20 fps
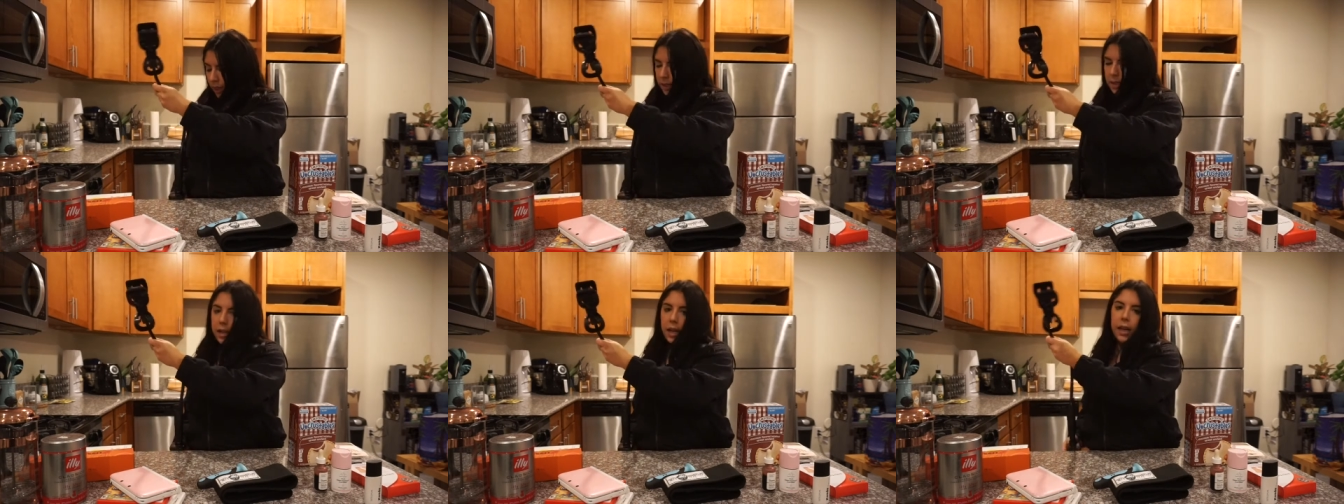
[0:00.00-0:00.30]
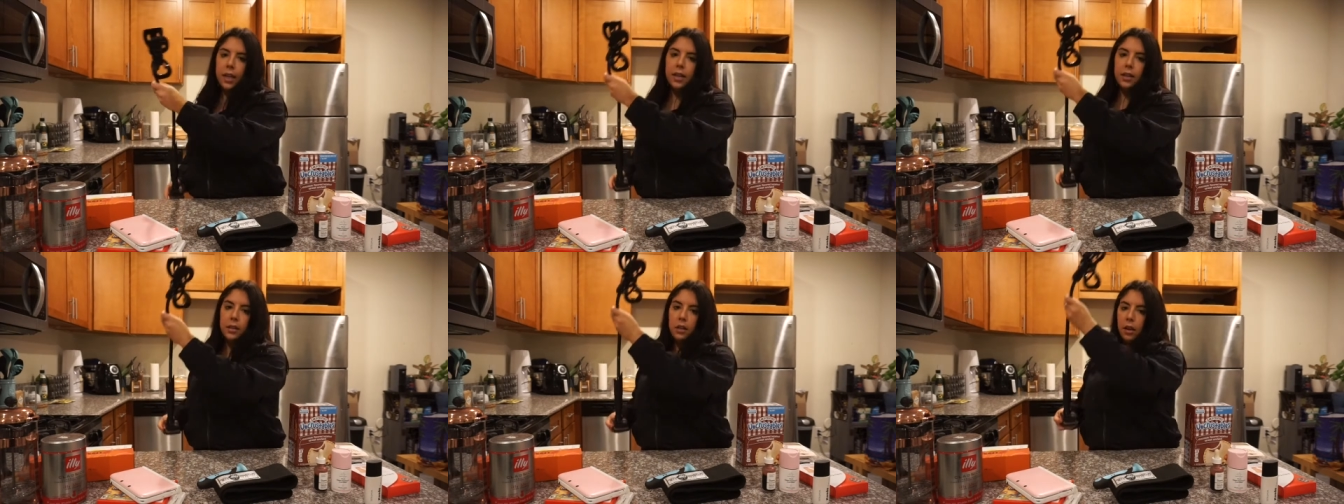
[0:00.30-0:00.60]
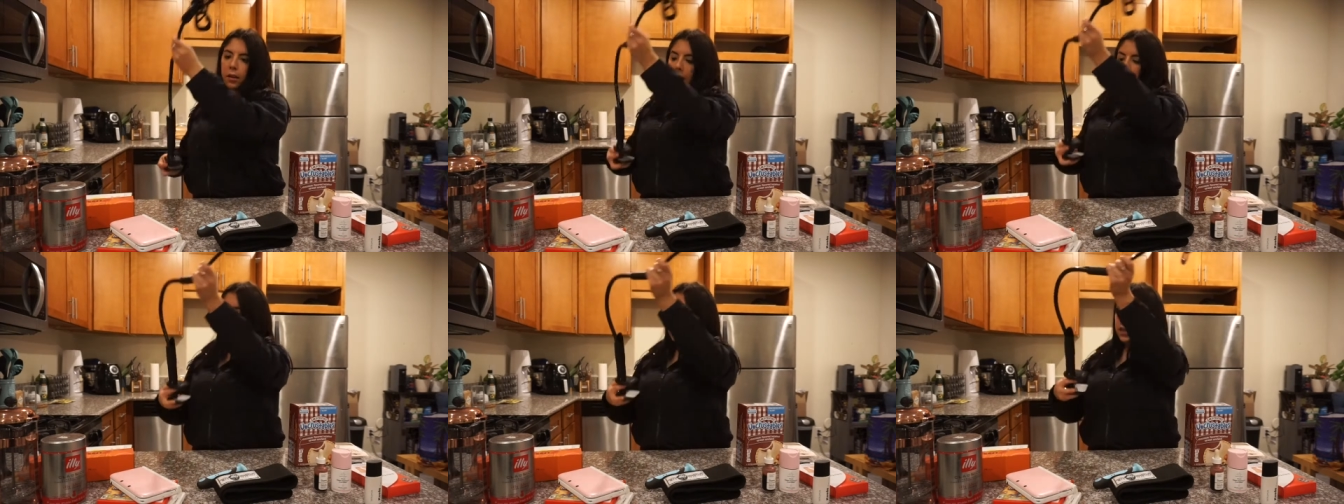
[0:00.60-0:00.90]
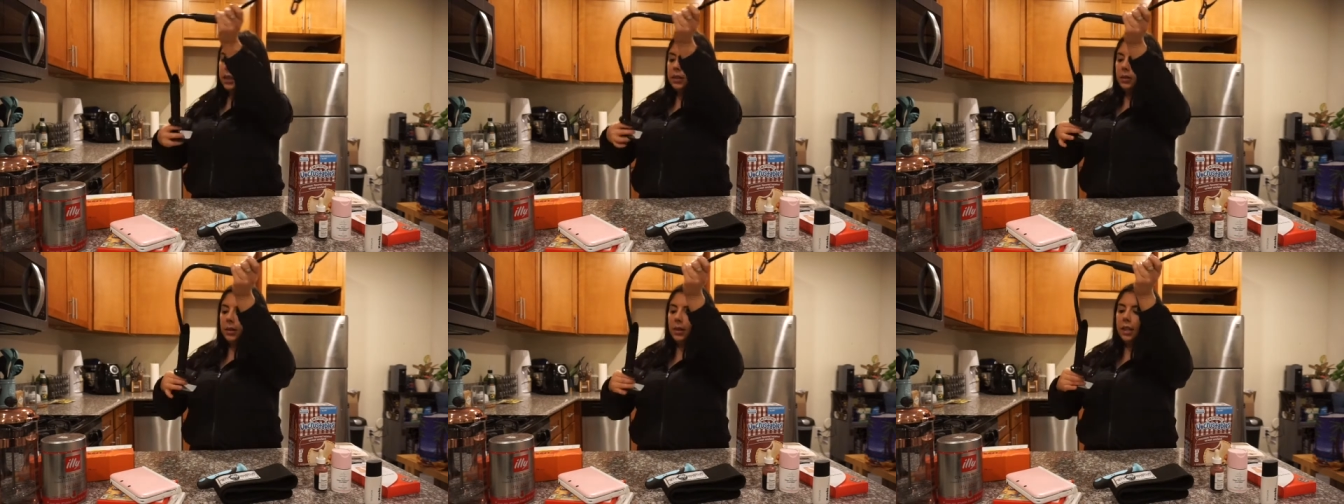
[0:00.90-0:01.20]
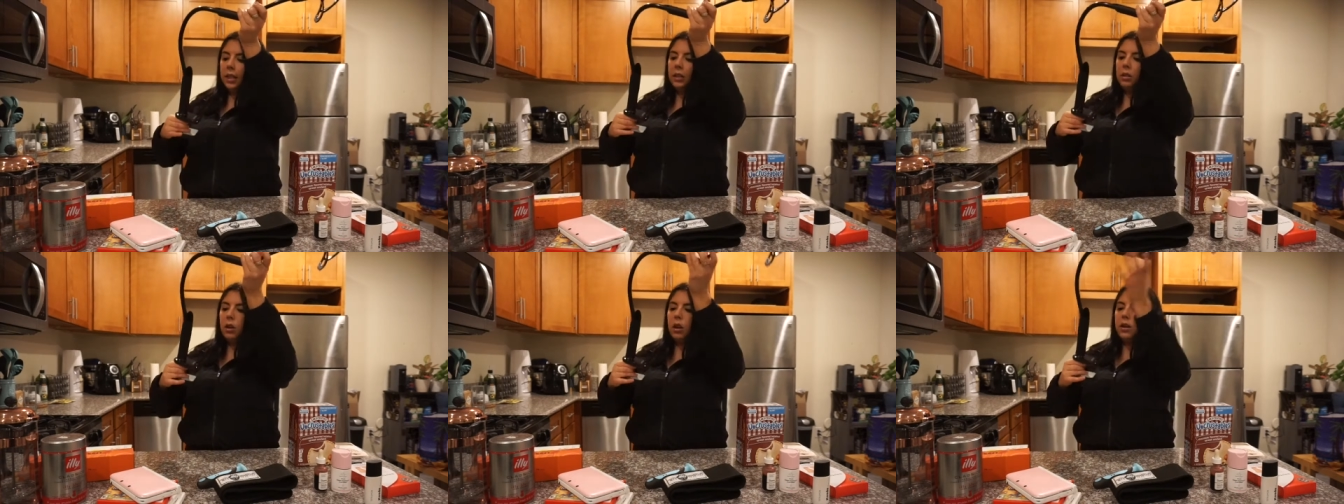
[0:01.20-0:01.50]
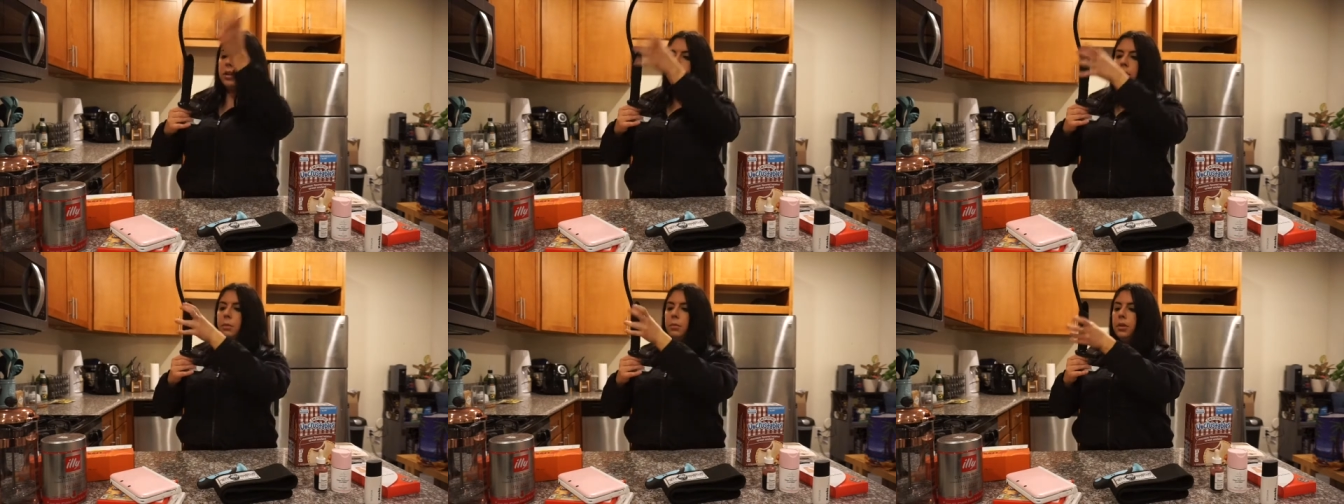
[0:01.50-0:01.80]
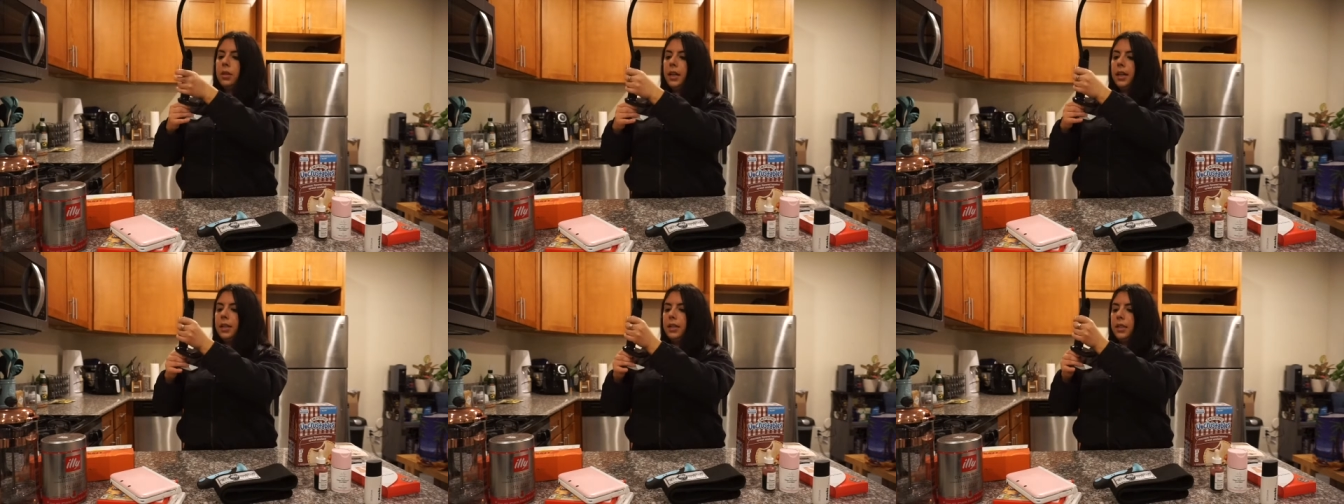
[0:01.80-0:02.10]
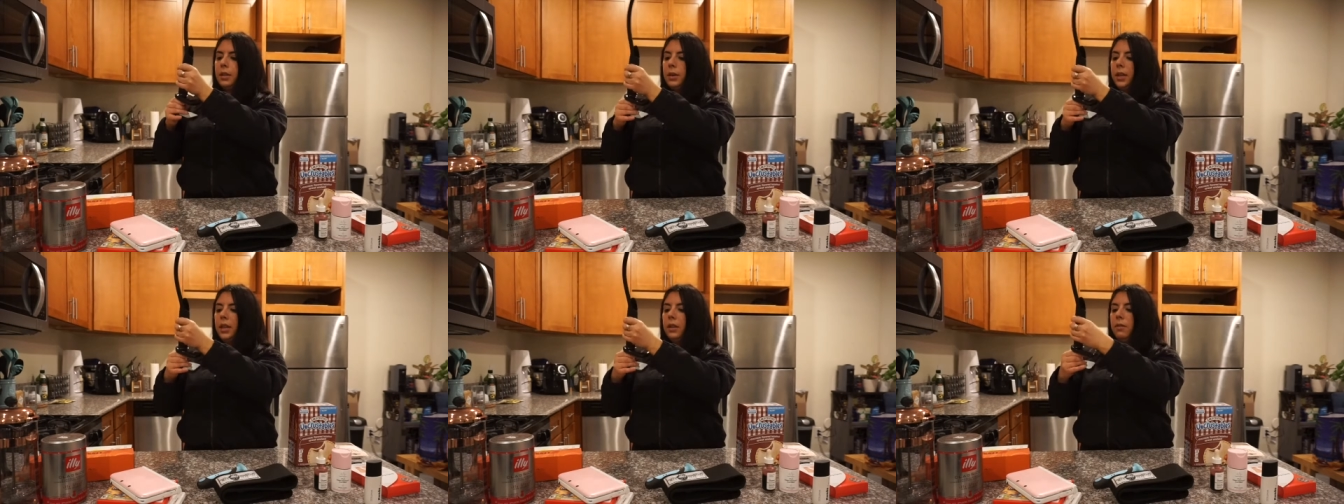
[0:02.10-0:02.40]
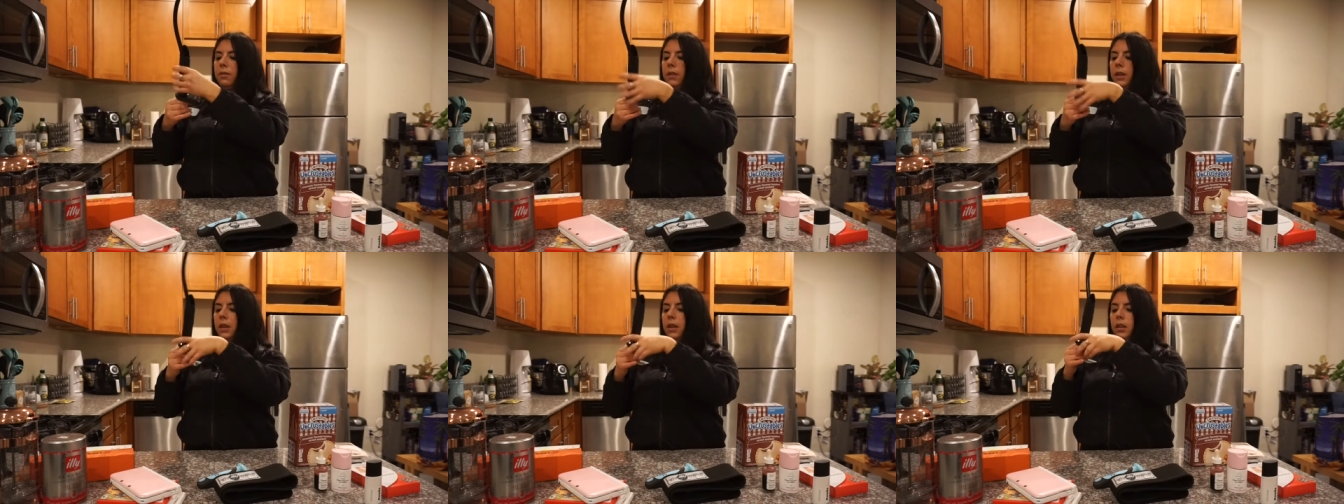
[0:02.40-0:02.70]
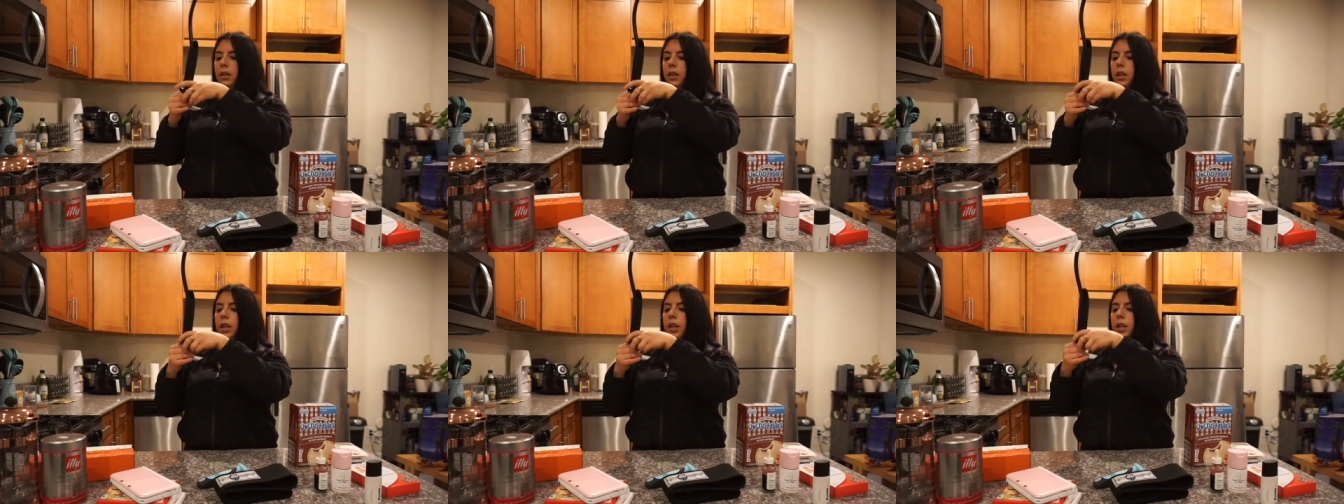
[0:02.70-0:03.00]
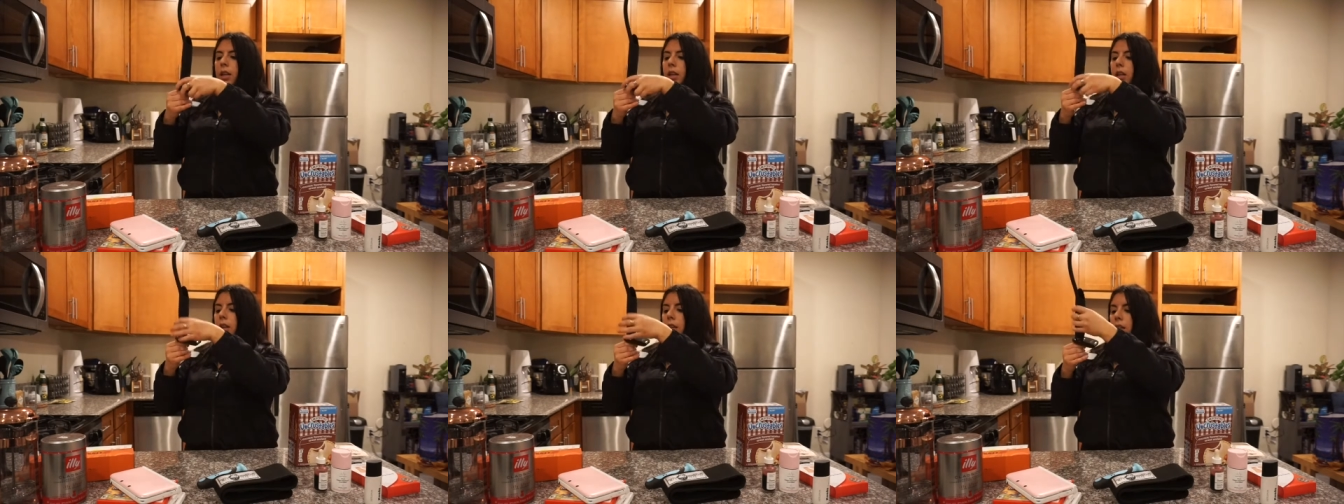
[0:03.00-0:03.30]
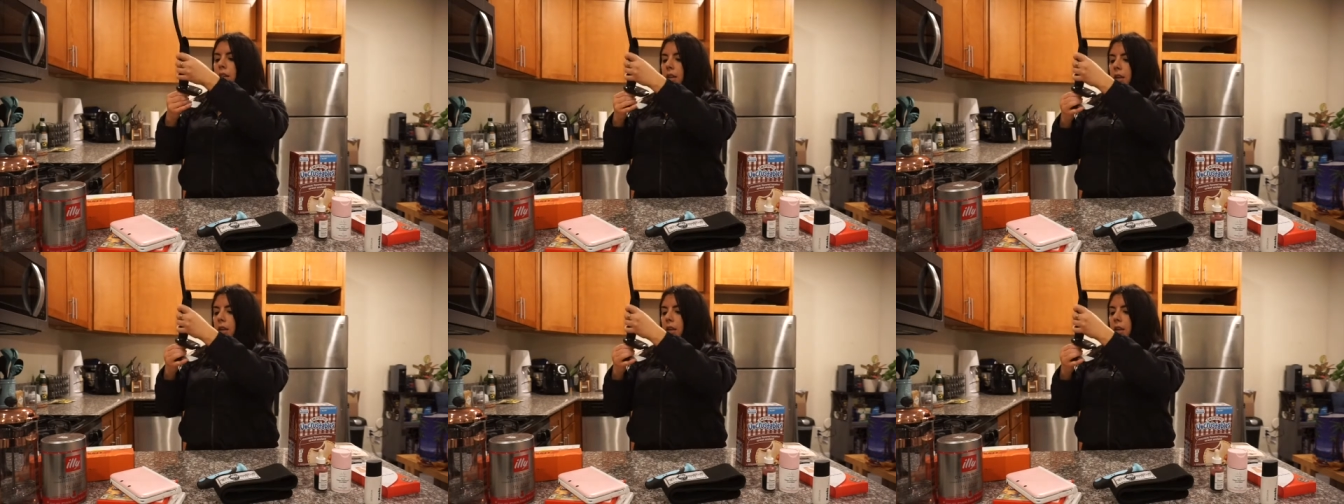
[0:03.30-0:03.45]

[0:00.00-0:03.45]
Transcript: it tightens obviously so it like locks in place so it could fit on like